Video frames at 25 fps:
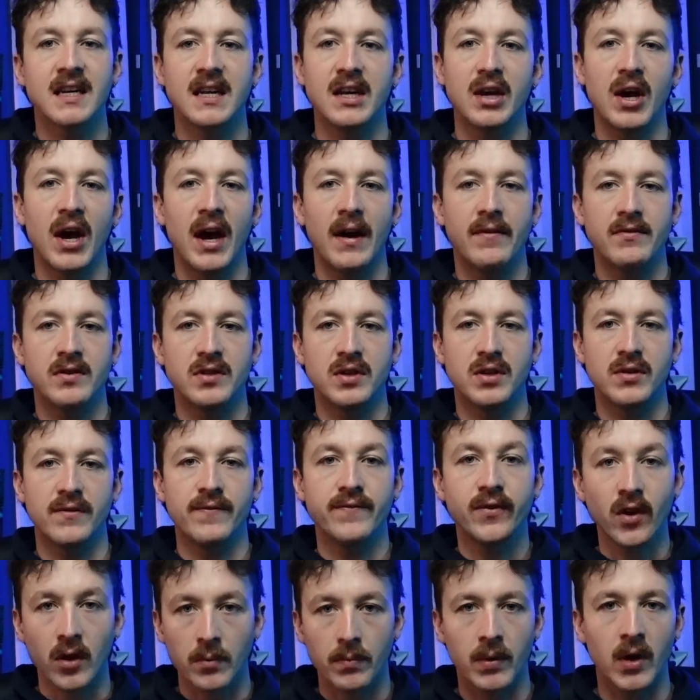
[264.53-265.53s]
You have to do
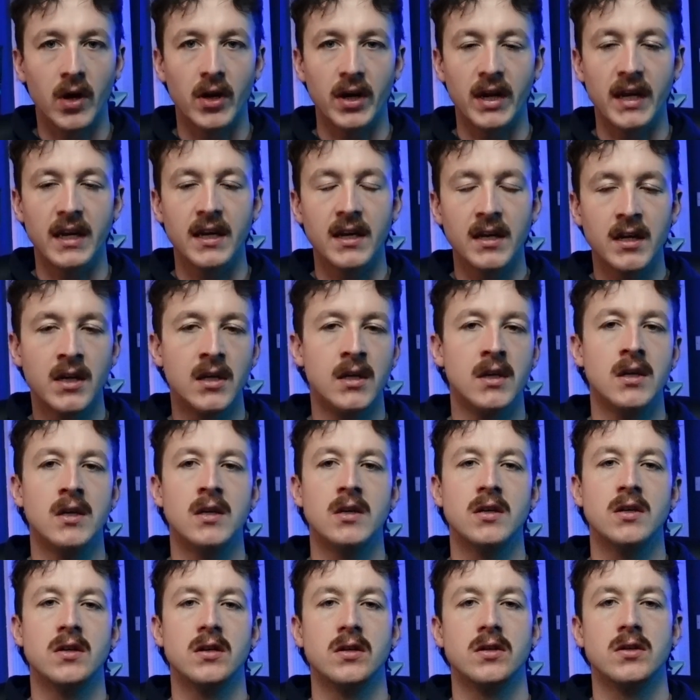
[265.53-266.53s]
full body
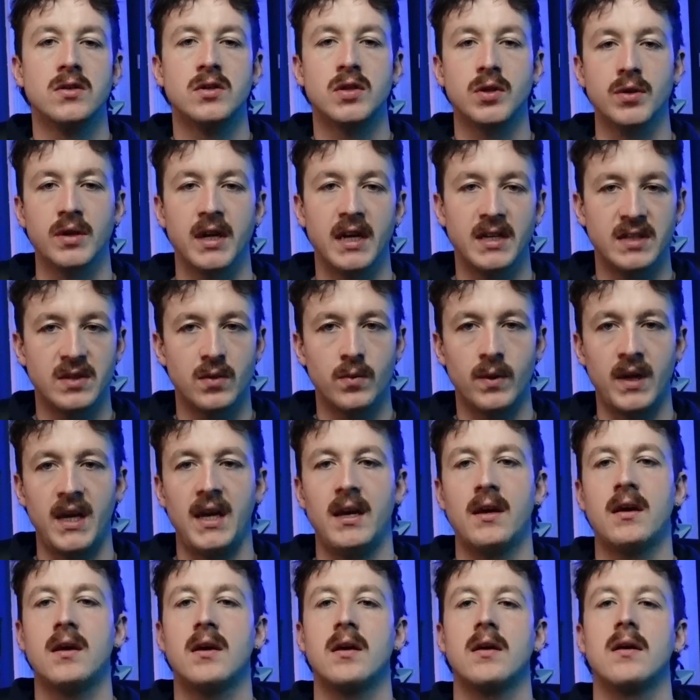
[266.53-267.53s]
2 days a
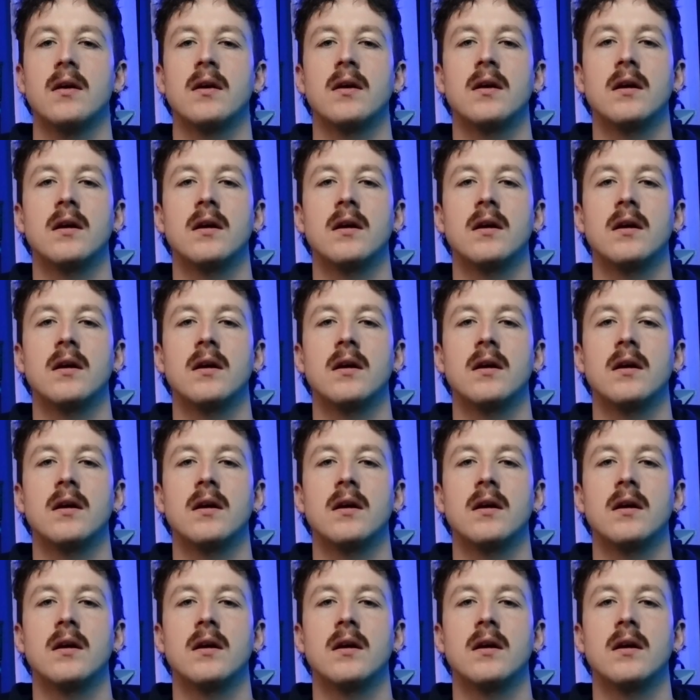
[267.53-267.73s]
week